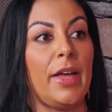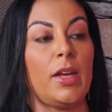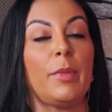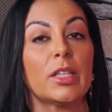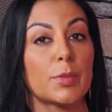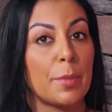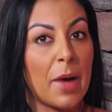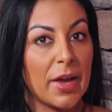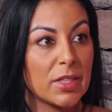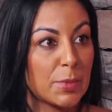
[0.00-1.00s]
by any means, but
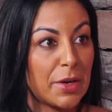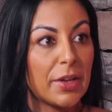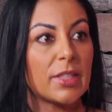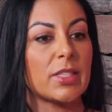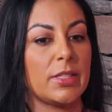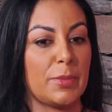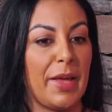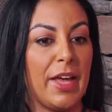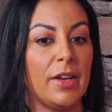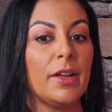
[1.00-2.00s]
my experience has
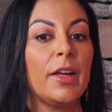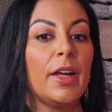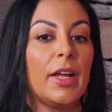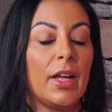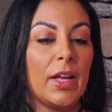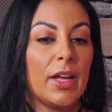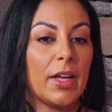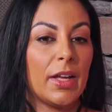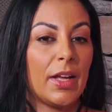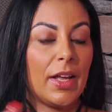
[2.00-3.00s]
been
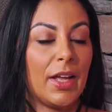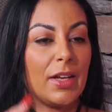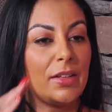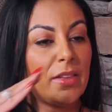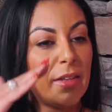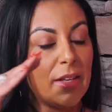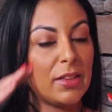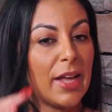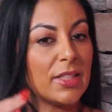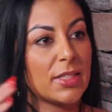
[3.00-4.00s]
it
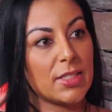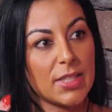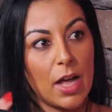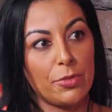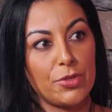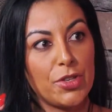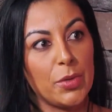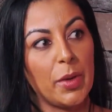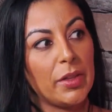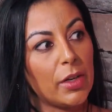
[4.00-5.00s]
lends itself
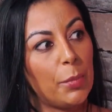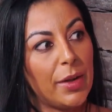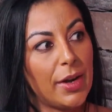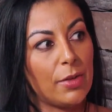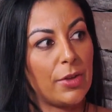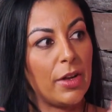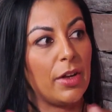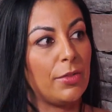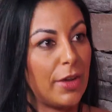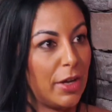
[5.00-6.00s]
to a little bit of
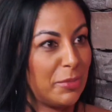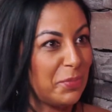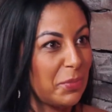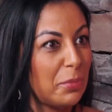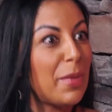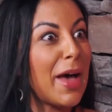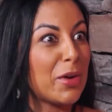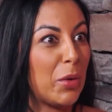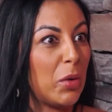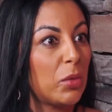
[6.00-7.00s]
a
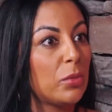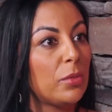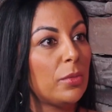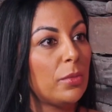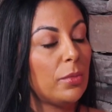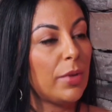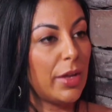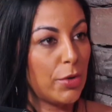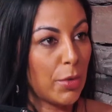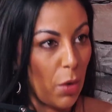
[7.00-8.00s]
battle
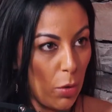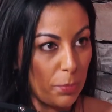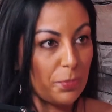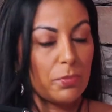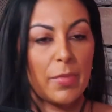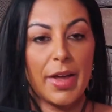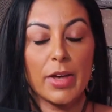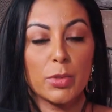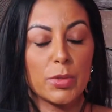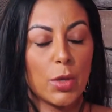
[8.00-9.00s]
in your home. My
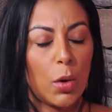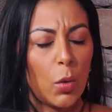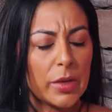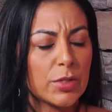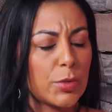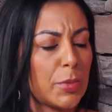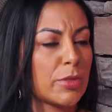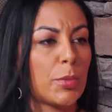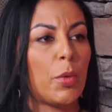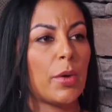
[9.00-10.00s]
ex was always super
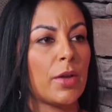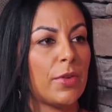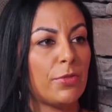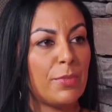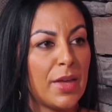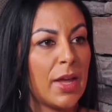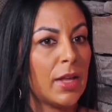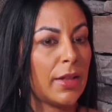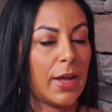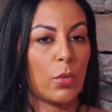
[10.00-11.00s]
supportive of me
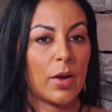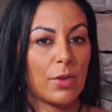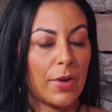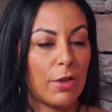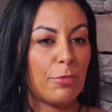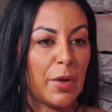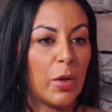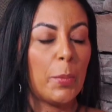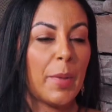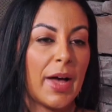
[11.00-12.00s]
and like whatever I've
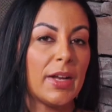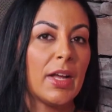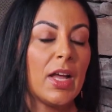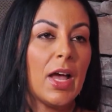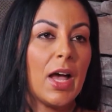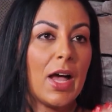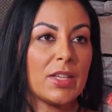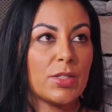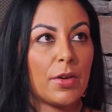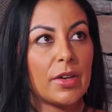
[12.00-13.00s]
built, but I
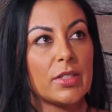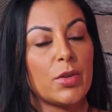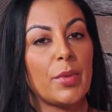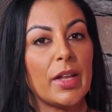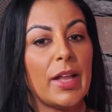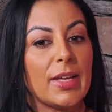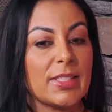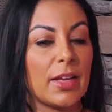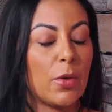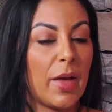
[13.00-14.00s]
started to realize
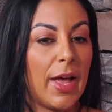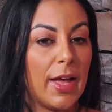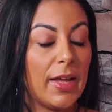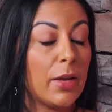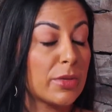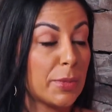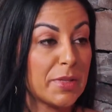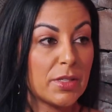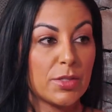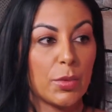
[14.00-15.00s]
like, okay, he was a
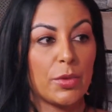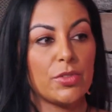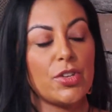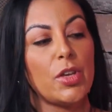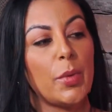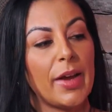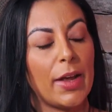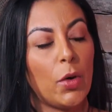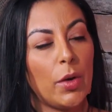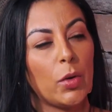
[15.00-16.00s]
business owner too. And I
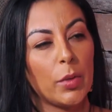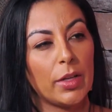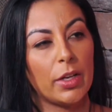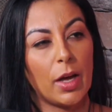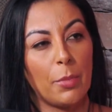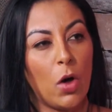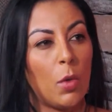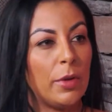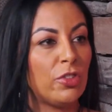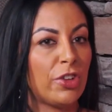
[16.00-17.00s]
couldn't really come
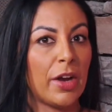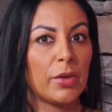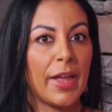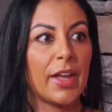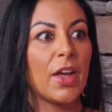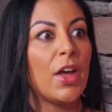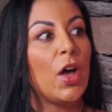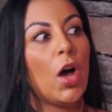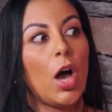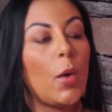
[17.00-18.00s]
home and share like,
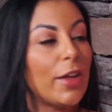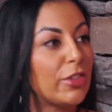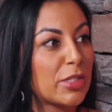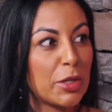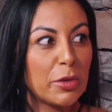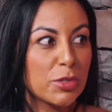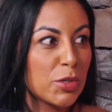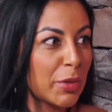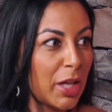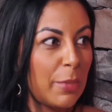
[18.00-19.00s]
oh, I just closed
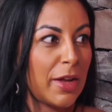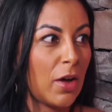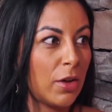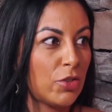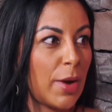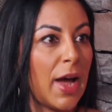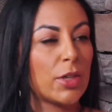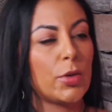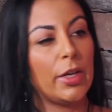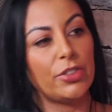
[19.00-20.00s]
a really big
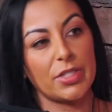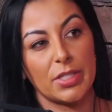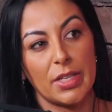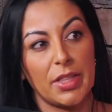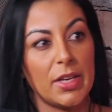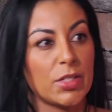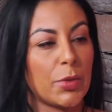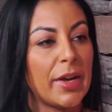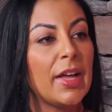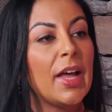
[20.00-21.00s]
contract, or I just did this,
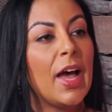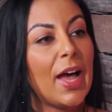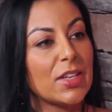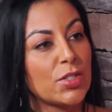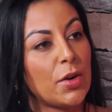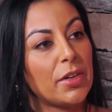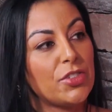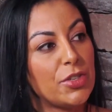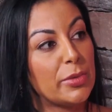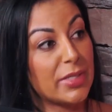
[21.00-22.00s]
or I
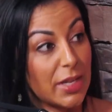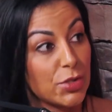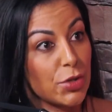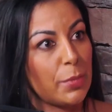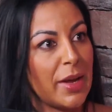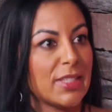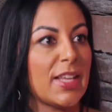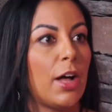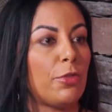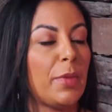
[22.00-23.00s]
started to censor
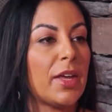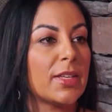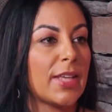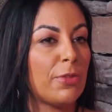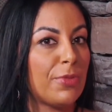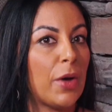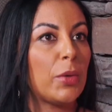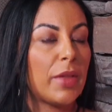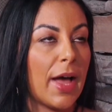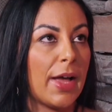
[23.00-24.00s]
myself because I
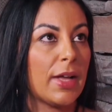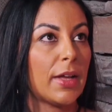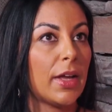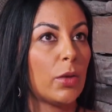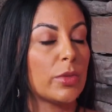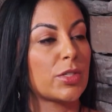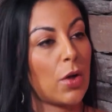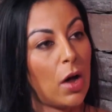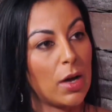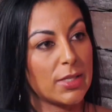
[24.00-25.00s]
felt like it was
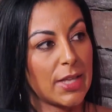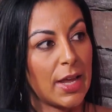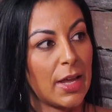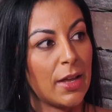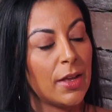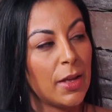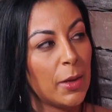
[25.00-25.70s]
causing